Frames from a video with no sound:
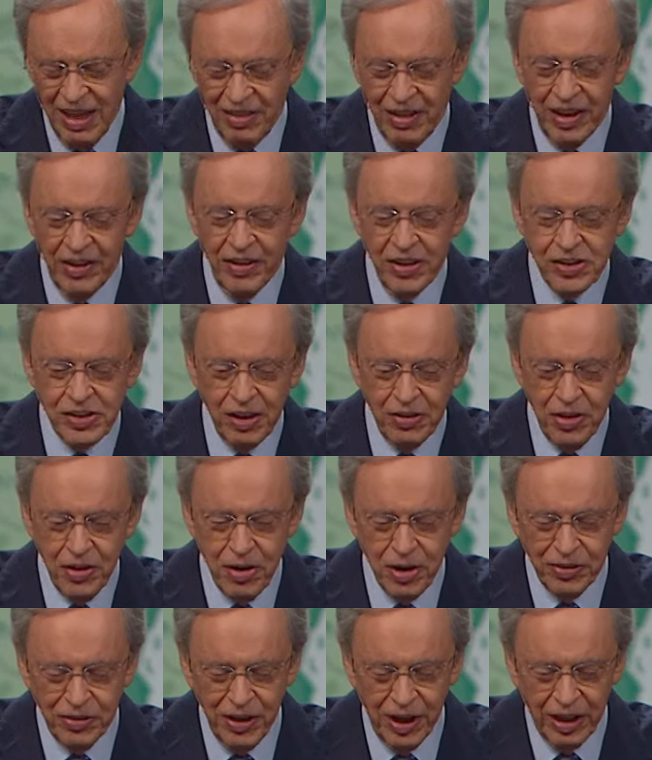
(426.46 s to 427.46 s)
Then there's the
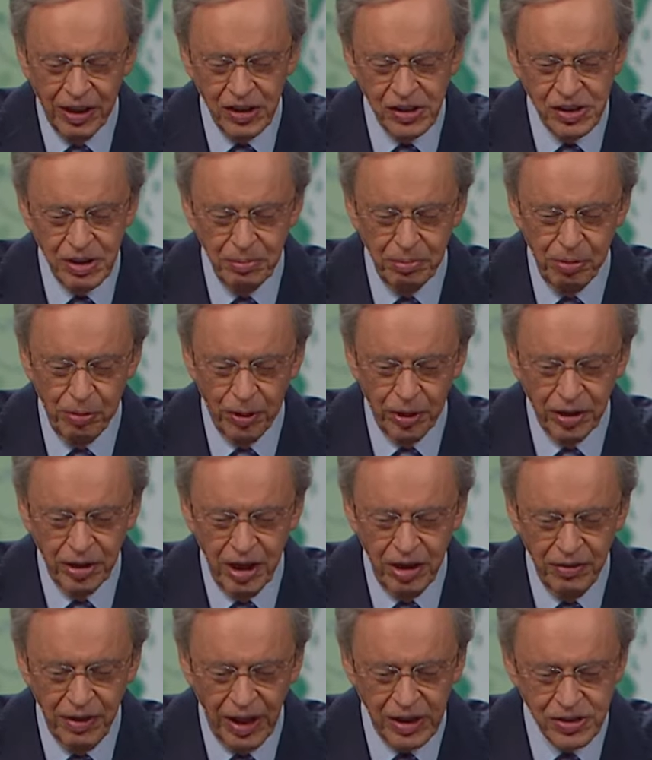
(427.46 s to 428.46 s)
third thing that's important
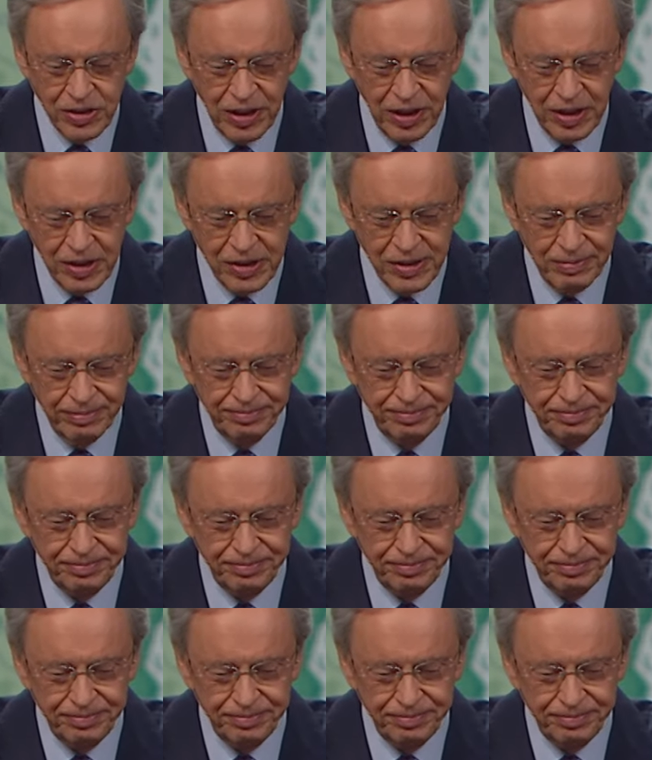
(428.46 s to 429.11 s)
here, and that's this.